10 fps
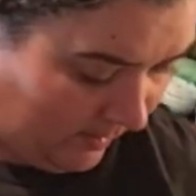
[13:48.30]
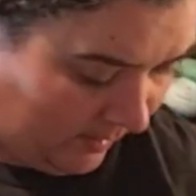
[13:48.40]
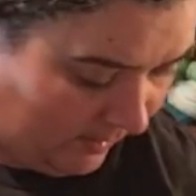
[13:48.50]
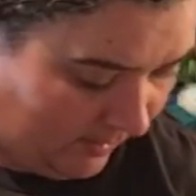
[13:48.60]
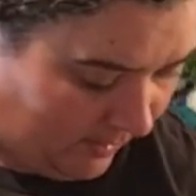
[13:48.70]

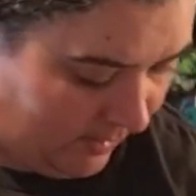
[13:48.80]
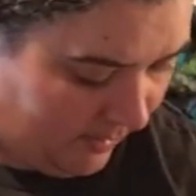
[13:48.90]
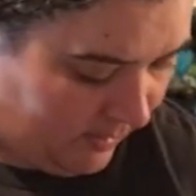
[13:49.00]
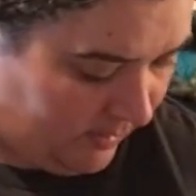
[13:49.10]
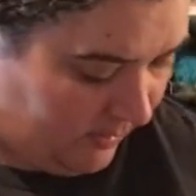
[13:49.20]
And
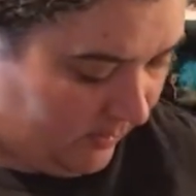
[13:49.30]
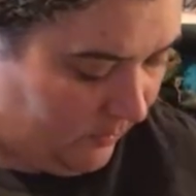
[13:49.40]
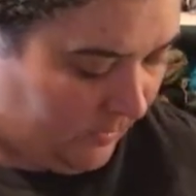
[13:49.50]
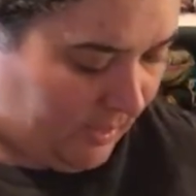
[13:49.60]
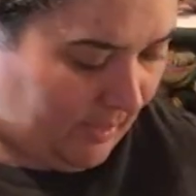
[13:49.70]
then
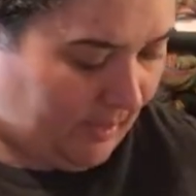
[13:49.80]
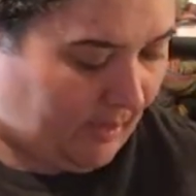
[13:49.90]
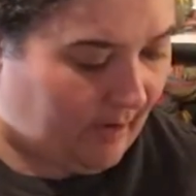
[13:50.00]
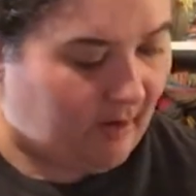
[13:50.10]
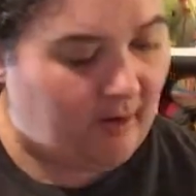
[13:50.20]
we
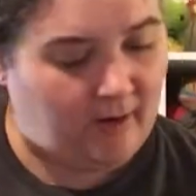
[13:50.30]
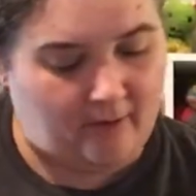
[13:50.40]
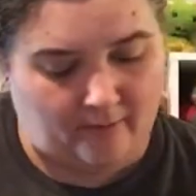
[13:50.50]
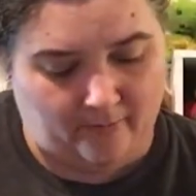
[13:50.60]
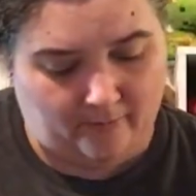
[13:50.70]

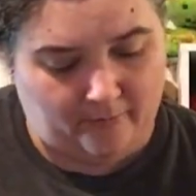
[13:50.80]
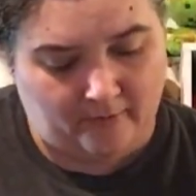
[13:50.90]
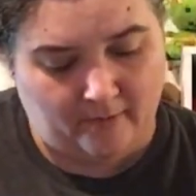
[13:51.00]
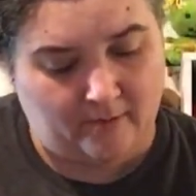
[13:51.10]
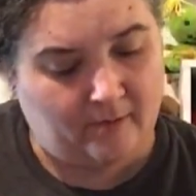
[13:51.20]
have
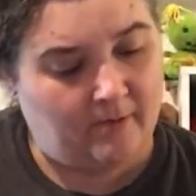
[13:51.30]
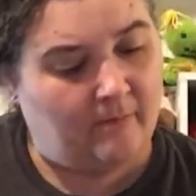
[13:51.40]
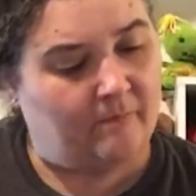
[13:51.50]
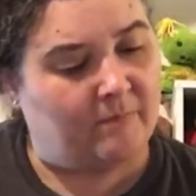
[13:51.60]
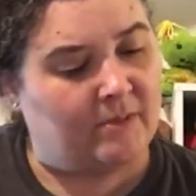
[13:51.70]

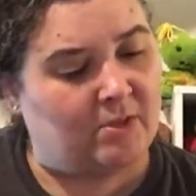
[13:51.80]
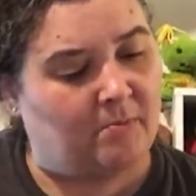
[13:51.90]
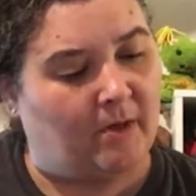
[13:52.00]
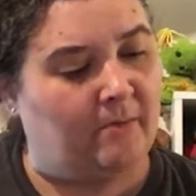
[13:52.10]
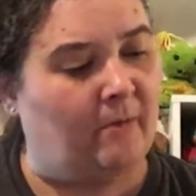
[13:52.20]

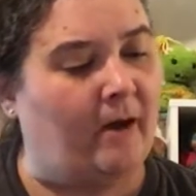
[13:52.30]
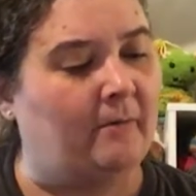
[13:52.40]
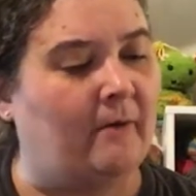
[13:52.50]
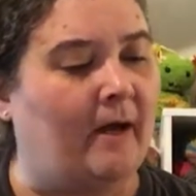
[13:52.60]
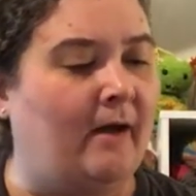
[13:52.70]
Spun Right
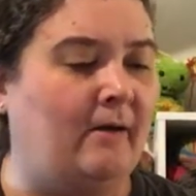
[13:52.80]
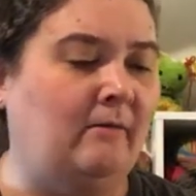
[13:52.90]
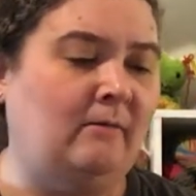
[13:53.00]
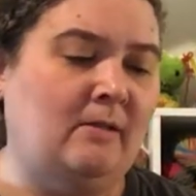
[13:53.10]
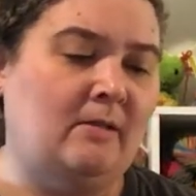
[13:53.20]

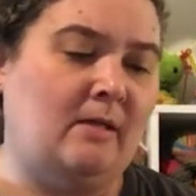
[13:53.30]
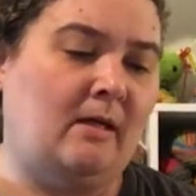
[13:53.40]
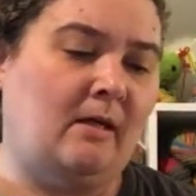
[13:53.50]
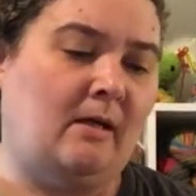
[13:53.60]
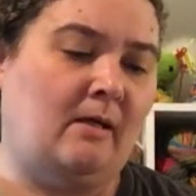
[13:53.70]
Round
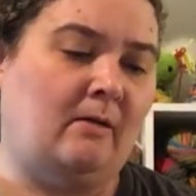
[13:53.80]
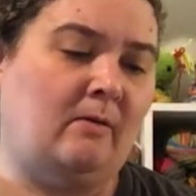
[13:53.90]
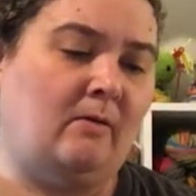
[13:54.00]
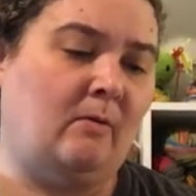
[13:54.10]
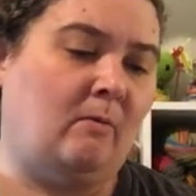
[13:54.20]

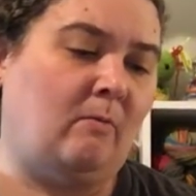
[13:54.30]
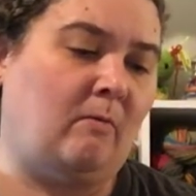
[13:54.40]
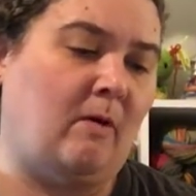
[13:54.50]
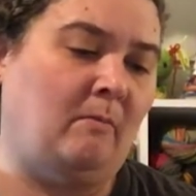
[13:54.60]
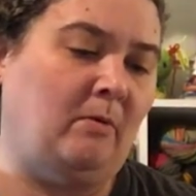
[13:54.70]
and
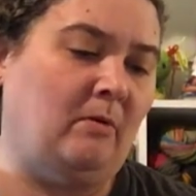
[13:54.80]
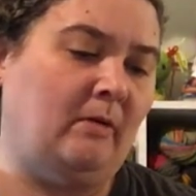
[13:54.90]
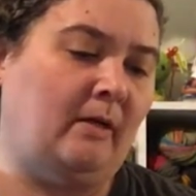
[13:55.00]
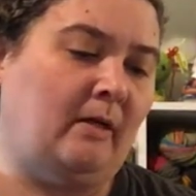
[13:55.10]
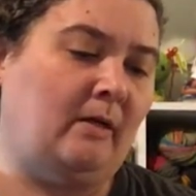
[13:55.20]
Rumble
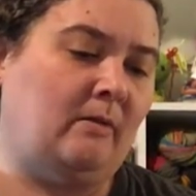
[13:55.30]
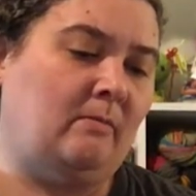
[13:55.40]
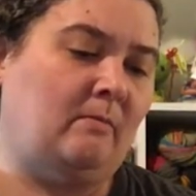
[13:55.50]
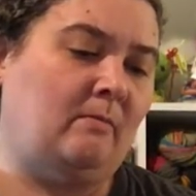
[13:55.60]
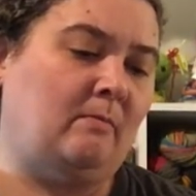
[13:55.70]

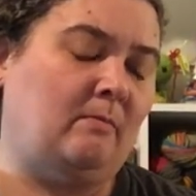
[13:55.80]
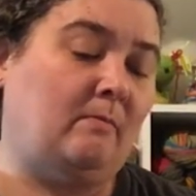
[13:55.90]
in